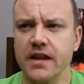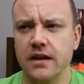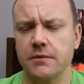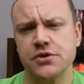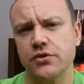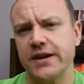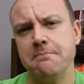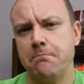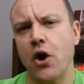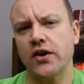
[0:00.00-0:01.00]
I'm talking
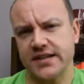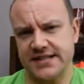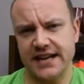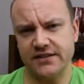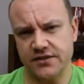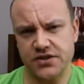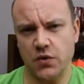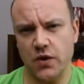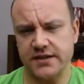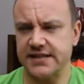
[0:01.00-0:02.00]
box standard
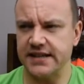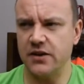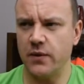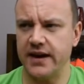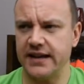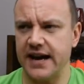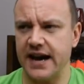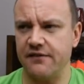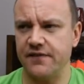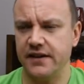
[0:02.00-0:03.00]
squats here, where you
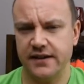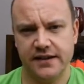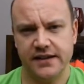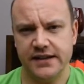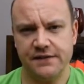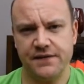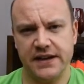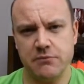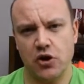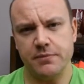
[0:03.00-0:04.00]
have your
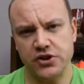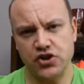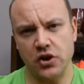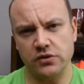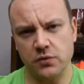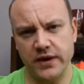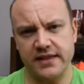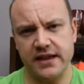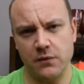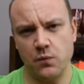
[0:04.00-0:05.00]
feet might be shoulder
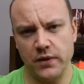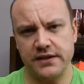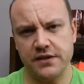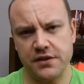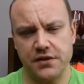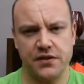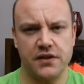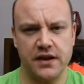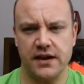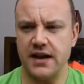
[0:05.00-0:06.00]
width, hip width,
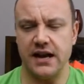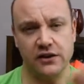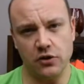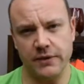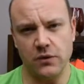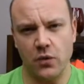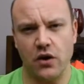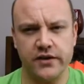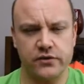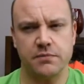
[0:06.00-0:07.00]
a little bit
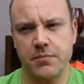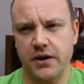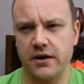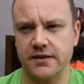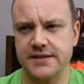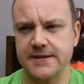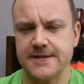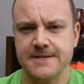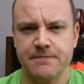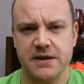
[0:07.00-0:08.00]
wider apart.
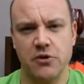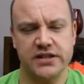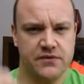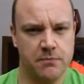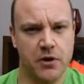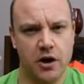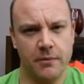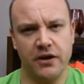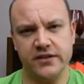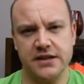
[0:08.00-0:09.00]
You might have a
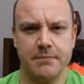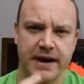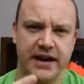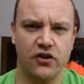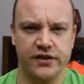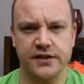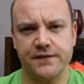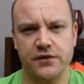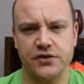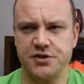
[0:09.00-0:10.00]
barbell on your back, on your
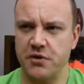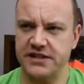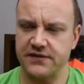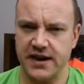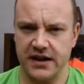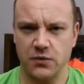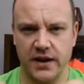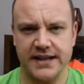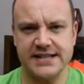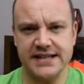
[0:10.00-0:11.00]
front. You might have hand
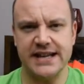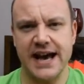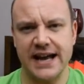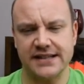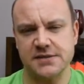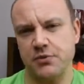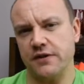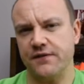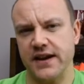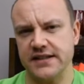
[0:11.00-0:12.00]
weights in your hands, but
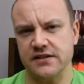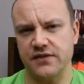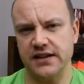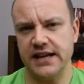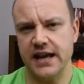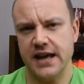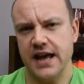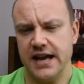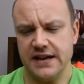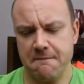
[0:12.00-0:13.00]
effectively
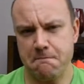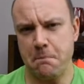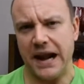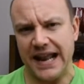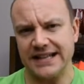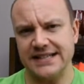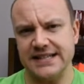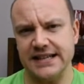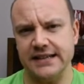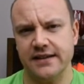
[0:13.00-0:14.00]
you've
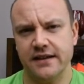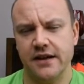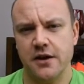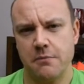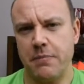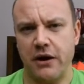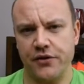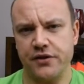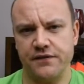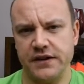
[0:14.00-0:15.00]
planted
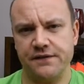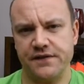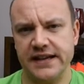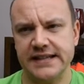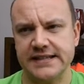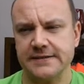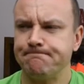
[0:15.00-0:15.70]
both of your feet,